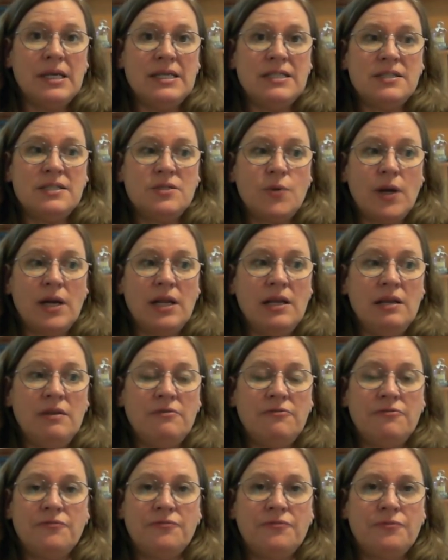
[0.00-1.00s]
He's
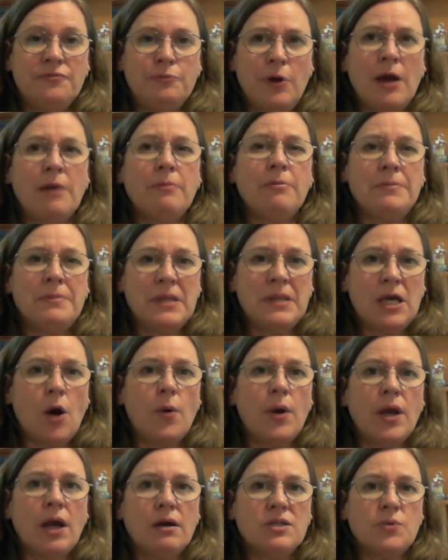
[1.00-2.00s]
20, probably
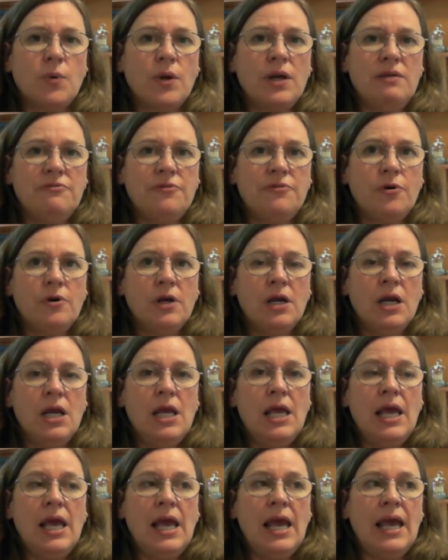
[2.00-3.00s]
going on 24,
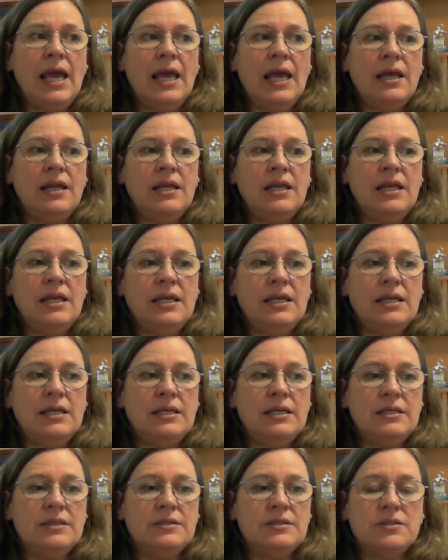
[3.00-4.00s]
and
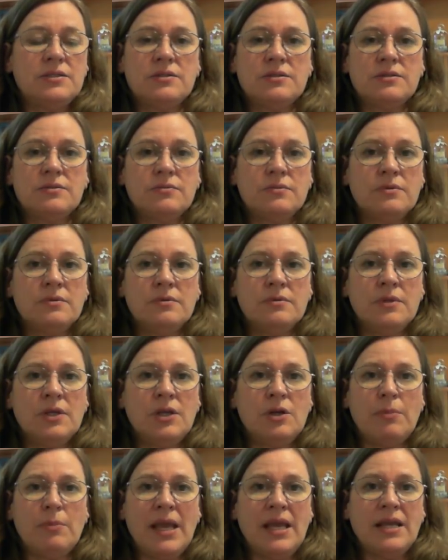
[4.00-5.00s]
he's,
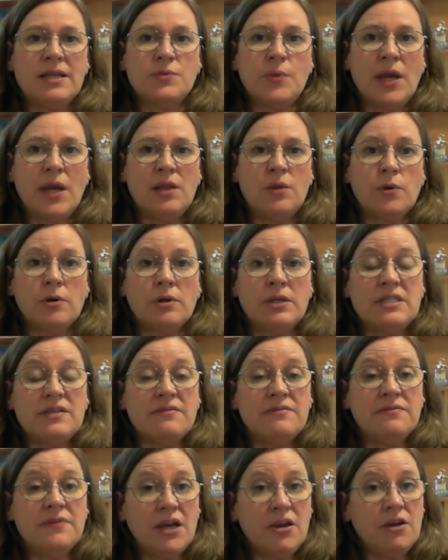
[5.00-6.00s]
you know, making his way in the world. He's
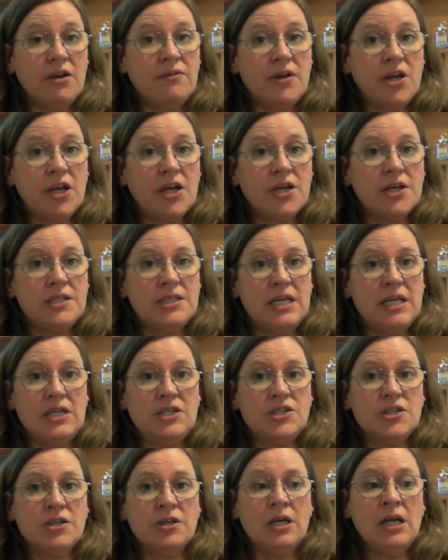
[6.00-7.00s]
a very, very good
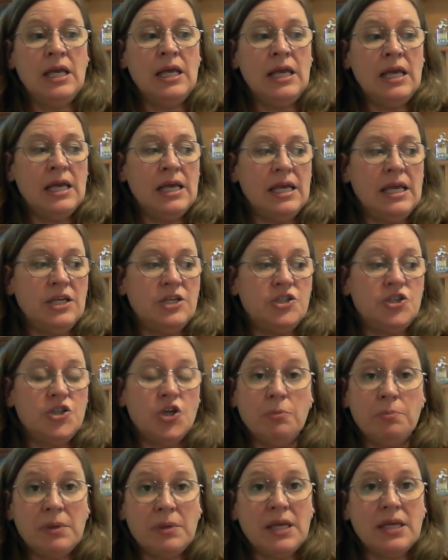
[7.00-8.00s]
teacher. He
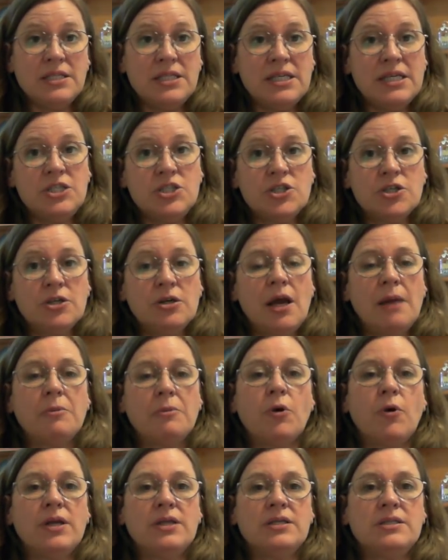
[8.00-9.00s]
should be a teacher.
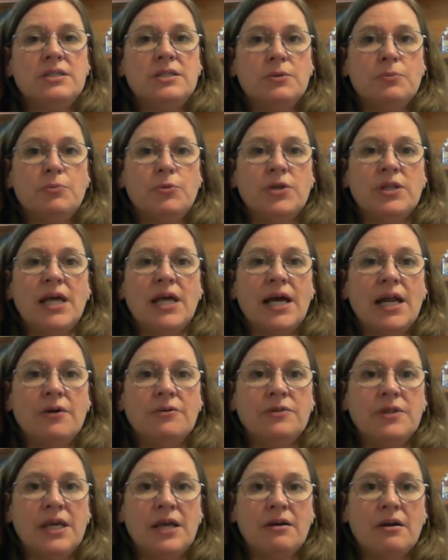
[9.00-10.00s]
I'm going to put that
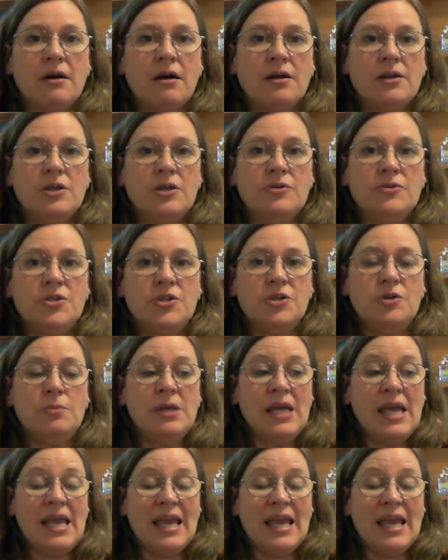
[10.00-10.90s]
out there on YouTube.